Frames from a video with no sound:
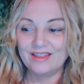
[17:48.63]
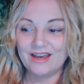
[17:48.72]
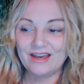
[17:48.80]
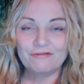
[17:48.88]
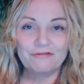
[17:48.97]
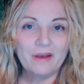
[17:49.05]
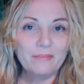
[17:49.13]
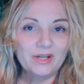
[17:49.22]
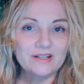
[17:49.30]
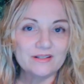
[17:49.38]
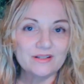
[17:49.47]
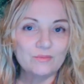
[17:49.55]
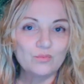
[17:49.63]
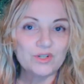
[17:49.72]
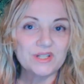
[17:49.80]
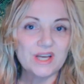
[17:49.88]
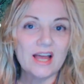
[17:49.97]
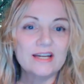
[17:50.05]
that feminism
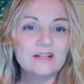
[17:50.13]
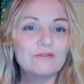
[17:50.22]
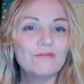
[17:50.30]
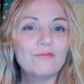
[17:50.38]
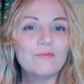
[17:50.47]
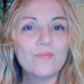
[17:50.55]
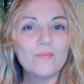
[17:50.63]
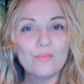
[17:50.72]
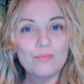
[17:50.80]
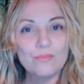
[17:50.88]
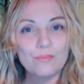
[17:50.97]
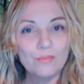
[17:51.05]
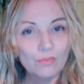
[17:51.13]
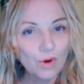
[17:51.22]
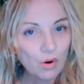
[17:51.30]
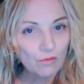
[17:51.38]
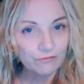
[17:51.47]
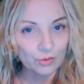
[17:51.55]
was kind of
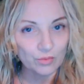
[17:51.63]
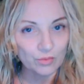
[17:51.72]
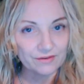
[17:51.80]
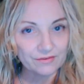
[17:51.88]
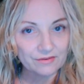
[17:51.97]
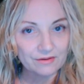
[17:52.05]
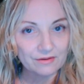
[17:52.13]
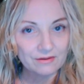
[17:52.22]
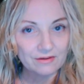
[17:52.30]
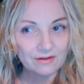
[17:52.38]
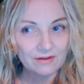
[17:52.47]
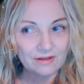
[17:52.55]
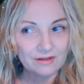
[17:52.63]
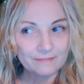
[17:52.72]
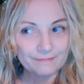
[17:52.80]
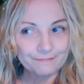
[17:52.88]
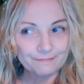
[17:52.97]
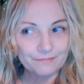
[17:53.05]
over with.
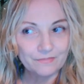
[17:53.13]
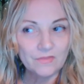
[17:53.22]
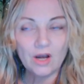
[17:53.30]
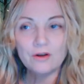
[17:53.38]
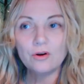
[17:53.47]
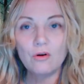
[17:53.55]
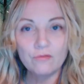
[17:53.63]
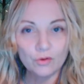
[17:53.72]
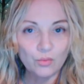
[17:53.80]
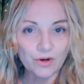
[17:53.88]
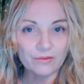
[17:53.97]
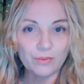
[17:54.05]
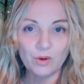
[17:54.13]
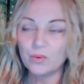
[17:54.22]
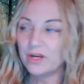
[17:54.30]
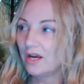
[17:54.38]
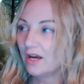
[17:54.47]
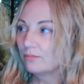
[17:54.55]
Not over with,
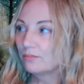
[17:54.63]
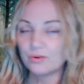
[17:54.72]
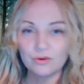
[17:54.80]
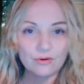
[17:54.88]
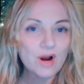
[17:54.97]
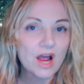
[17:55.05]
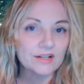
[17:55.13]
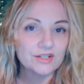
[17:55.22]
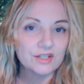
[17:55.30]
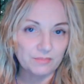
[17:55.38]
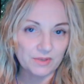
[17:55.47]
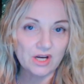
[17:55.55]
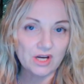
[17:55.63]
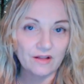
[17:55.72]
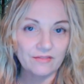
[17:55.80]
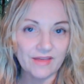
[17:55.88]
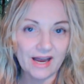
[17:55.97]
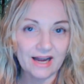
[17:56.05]
but we had progressed
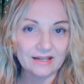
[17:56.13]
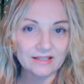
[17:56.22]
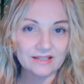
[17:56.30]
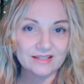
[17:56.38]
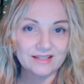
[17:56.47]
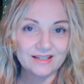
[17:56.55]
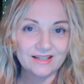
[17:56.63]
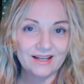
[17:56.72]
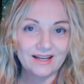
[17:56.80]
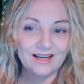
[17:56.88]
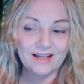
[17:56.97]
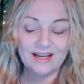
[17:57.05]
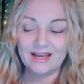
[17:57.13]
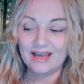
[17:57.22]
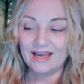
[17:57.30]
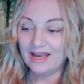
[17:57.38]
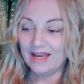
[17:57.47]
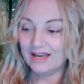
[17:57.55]
beyond that.
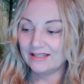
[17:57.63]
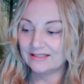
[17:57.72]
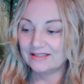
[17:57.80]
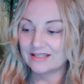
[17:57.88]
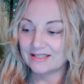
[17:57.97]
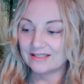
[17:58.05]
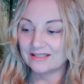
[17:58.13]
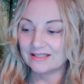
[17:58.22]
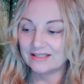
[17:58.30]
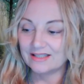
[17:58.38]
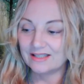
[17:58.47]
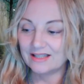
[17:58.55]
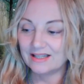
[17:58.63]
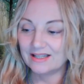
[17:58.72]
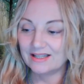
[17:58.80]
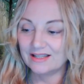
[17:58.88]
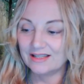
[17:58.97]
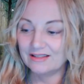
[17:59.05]
And
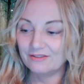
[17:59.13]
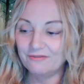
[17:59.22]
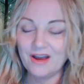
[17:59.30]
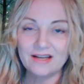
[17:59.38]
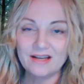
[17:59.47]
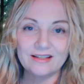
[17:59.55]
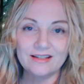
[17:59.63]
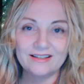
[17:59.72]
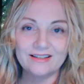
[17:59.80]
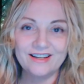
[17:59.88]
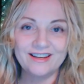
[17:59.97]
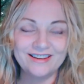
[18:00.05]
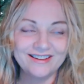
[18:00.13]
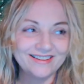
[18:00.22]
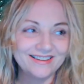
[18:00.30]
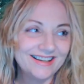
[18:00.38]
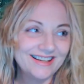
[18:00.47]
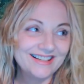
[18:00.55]
the fact that
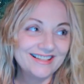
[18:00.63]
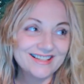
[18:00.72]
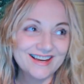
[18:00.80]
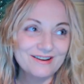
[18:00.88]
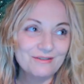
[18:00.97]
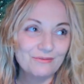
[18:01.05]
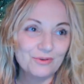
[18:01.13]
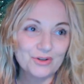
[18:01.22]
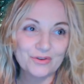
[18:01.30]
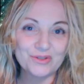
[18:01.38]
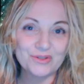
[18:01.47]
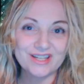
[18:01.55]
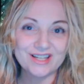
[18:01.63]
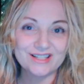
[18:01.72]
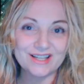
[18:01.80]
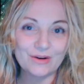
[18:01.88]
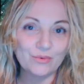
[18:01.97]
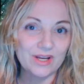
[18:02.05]
it's kind of one of those
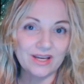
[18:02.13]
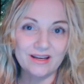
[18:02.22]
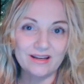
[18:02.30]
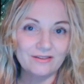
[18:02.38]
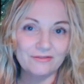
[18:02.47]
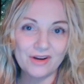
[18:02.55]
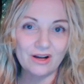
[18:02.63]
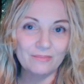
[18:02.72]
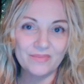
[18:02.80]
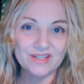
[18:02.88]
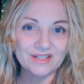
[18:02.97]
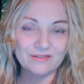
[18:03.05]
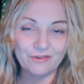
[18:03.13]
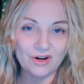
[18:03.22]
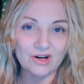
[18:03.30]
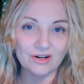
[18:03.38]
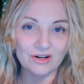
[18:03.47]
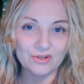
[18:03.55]
things like we can't come this
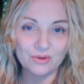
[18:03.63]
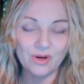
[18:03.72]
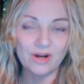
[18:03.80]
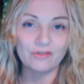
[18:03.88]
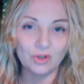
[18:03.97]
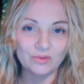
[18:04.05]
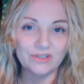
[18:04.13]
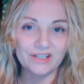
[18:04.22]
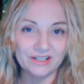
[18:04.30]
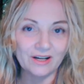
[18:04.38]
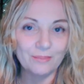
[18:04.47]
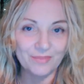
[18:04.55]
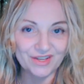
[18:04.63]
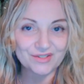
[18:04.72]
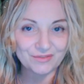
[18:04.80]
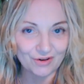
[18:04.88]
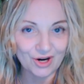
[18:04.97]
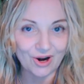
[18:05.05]
far to have only come
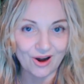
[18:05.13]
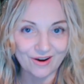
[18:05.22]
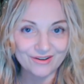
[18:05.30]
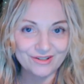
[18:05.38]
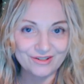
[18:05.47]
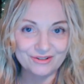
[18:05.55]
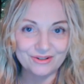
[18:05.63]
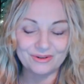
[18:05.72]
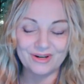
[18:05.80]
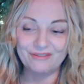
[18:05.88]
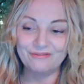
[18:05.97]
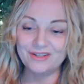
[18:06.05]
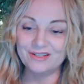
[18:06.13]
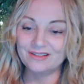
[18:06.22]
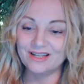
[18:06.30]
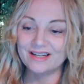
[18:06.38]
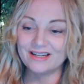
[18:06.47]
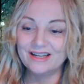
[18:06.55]
this far. You know, I
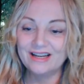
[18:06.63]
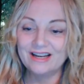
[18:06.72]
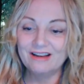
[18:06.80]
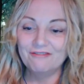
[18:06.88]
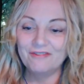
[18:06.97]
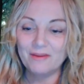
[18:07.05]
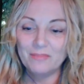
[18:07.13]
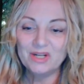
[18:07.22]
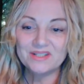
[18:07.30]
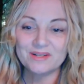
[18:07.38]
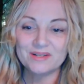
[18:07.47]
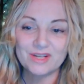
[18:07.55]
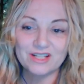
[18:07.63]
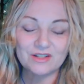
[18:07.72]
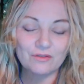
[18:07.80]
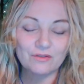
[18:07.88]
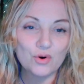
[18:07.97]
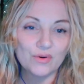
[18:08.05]
feel like feminism
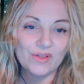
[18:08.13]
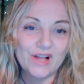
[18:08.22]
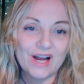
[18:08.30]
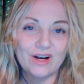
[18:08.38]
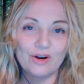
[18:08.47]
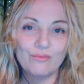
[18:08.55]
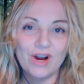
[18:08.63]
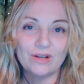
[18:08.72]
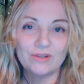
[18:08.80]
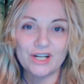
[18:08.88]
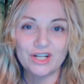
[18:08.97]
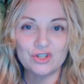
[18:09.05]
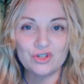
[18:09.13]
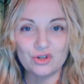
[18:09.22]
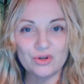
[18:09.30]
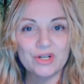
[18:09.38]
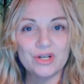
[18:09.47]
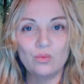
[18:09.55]
gets thrown around like a
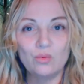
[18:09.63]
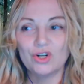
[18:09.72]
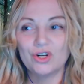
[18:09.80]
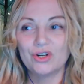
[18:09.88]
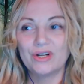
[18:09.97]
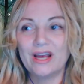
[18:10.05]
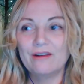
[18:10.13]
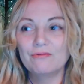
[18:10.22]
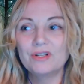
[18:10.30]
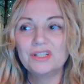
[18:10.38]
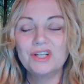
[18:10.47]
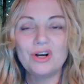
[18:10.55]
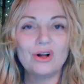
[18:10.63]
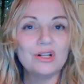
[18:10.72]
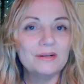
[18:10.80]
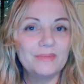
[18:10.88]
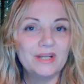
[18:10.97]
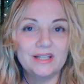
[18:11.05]
dirty word. And really
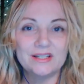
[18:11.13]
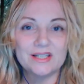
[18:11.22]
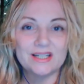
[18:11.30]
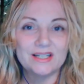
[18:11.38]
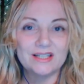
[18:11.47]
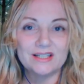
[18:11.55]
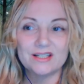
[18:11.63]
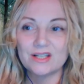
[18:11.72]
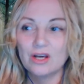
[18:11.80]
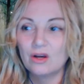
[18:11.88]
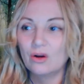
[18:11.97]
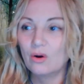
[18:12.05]
all it means is